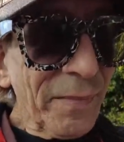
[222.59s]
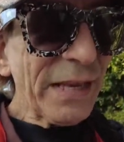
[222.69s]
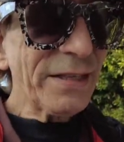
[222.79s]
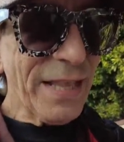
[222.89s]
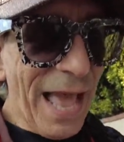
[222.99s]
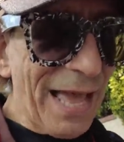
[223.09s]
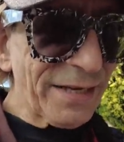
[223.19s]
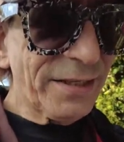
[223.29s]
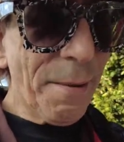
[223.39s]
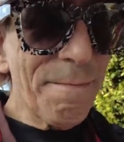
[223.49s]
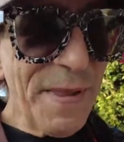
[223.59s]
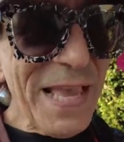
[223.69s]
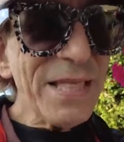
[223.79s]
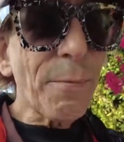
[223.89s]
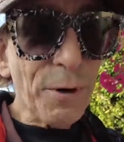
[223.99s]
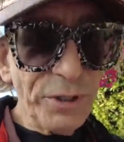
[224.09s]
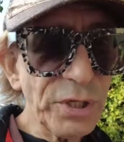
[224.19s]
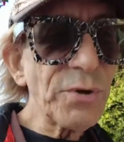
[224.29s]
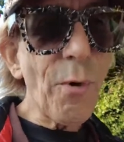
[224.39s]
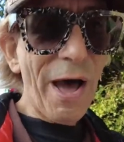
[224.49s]
is that to be the
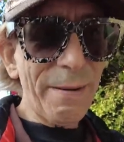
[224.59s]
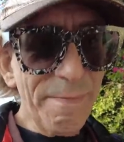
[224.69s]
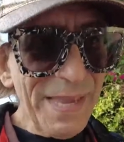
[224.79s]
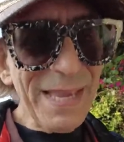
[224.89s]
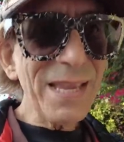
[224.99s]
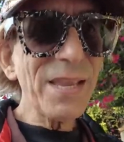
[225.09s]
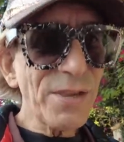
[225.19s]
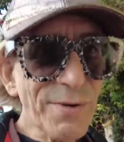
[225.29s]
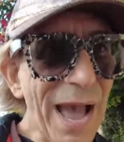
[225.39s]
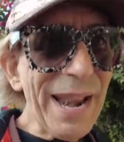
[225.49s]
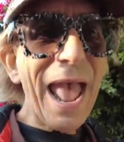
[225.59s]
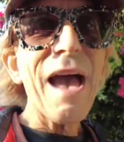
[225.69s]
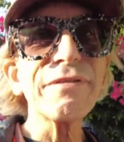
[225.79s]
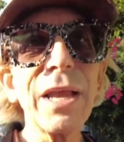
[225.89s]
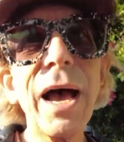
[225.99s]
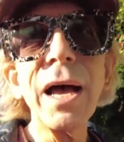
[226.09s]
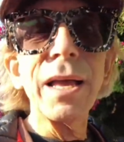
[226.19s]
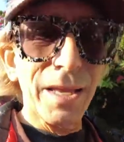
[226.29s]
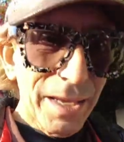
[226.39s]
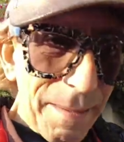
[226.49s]
person you want to be, you kind of have to
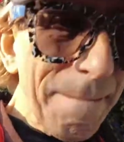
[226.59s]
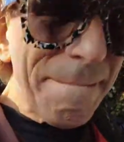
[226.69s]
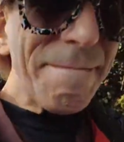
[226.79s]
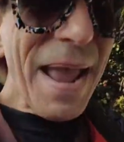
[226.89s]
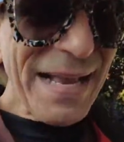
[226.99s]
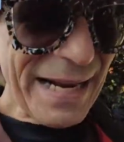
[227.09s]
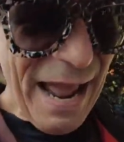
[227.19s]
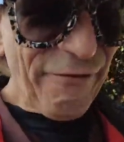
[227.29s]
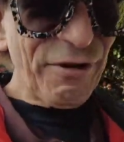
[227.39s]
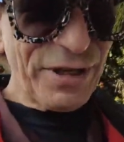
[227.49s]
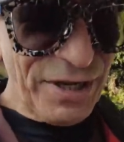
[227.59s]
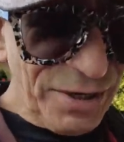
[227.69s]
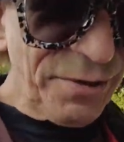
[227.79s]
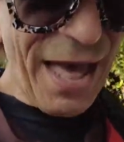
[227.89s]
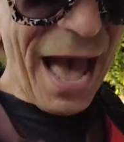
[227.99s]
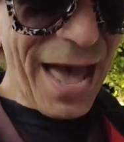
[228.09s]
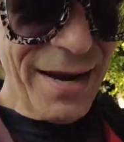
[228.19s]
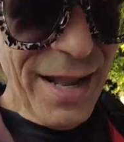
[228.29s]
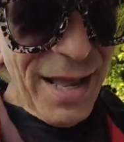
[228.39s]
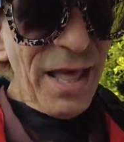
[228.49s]
make an effort to do that.
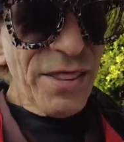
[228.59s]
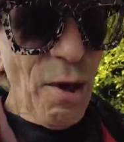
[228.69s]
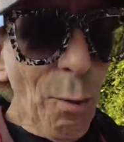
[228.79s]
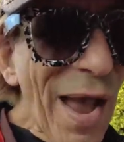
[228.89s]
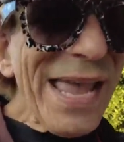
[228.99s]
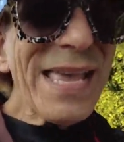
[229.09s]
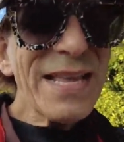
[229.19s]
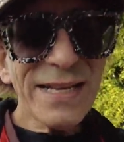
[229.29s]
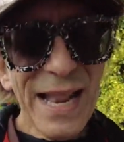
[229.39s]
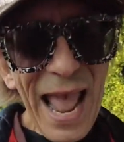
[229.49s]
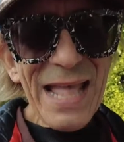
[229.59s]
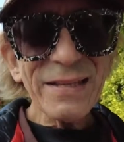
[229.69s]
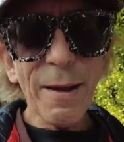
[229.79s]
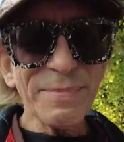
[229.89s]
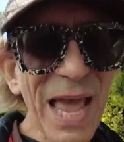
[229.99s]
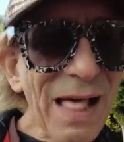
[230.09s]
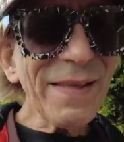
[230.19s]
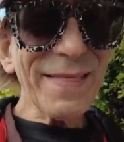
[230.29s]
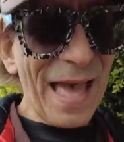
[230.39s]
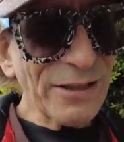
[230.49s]
The way he ends up
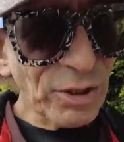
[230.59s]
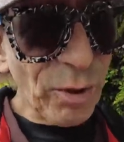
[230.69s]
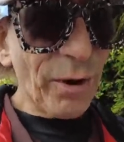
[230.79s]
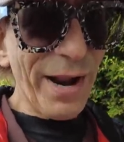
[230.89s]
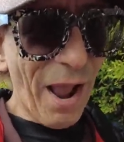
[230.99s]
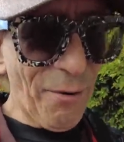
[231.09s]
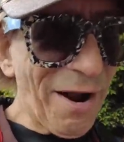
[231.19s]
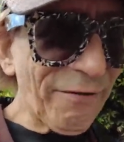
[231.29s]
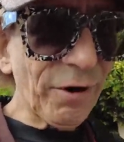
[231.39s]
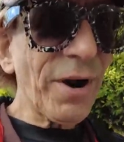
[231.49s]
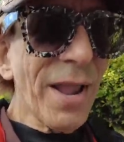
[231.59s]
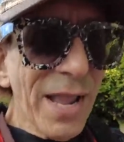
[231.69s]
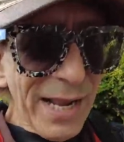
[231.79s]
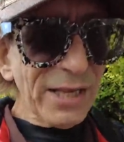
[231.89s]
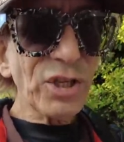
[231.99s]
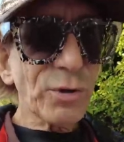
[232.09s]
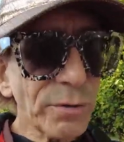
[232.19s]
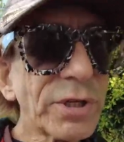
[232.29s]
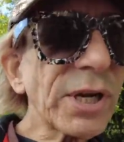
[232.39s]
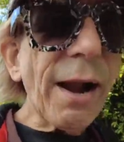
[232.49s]
telling that story, however, is
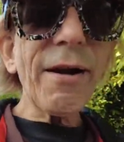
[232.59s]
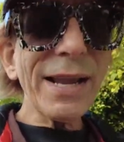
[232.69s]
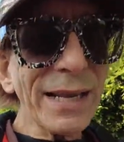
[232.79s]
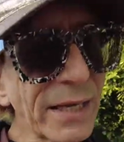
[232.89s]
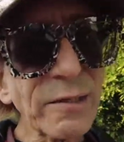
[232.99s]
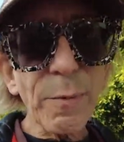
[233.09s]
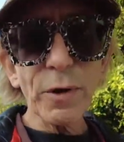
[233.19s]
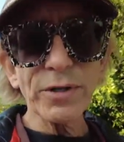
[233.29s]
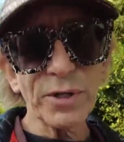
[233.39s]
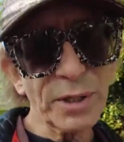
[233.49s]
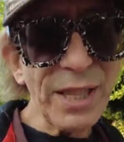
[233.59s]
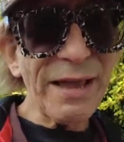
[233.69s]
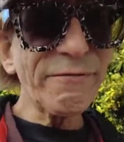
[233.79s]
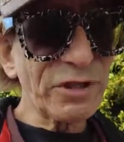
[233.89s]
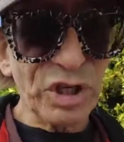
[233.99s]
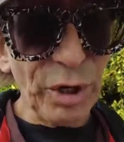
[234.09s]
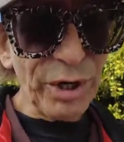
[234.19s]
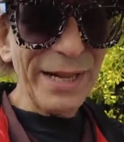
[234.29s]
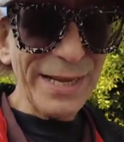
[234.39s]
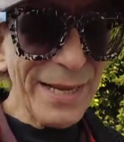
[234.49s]
through sharing his personal life
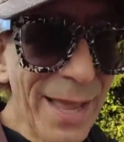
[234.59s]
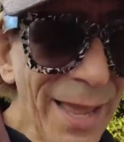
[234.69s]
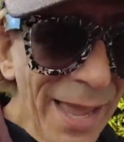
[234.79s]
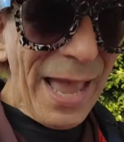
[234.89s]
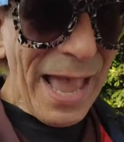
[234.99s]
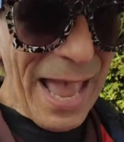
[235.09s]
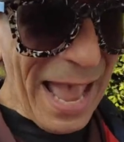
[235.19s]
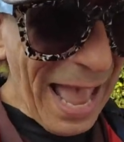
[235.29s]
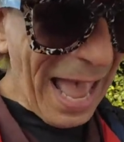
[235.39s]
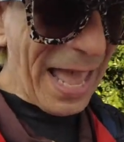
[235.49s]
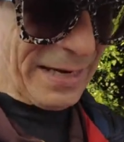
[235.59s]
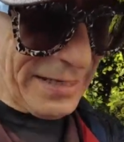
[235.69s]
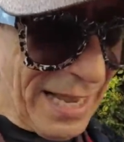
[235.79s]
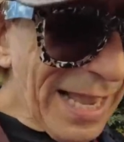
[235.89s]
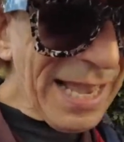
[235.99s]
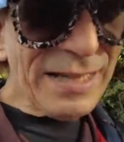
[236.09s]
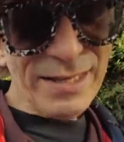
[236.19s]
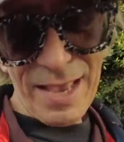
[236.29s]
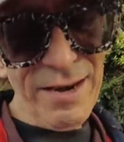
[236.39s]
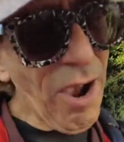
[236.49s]
journey, and it's
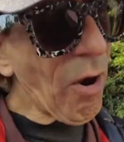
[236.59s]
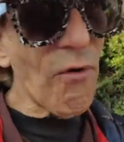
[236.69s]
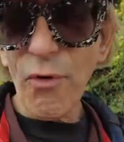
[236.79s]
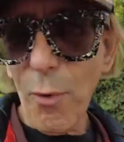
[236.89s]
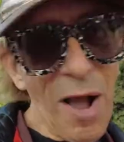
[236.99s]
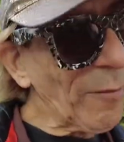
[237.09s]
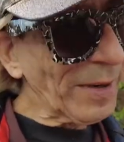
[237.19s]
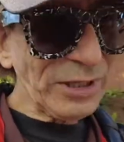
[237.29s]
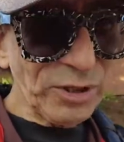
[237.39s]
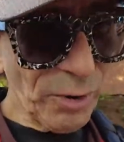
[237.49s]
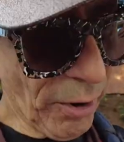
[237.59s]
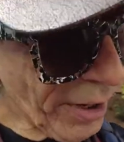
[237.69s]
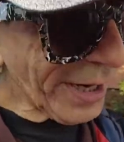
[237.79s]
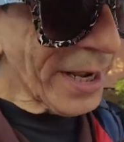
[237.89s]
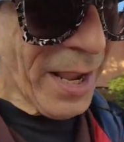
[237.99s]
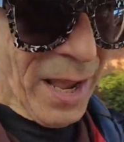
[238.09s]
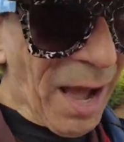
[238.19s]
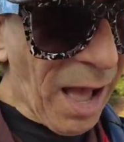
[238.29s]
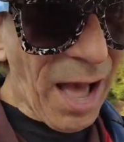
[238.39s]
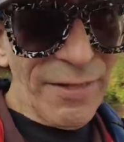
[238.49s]
an overwhelming story.
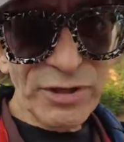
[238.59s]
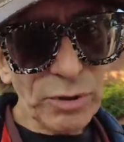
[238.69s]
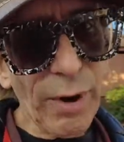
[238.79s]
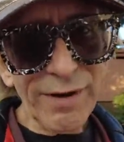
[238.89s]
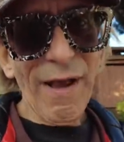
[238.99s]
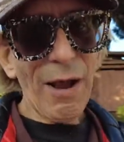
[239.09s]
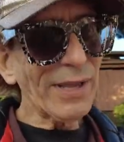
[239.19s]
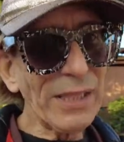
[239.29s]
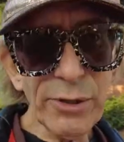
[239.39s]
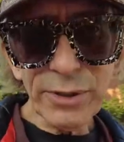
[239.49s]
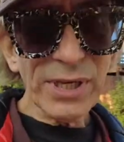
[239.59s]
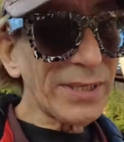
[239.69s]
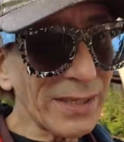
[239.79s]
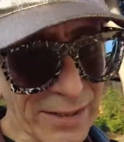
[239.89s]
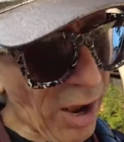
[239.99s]
Uh, the story of how he loses his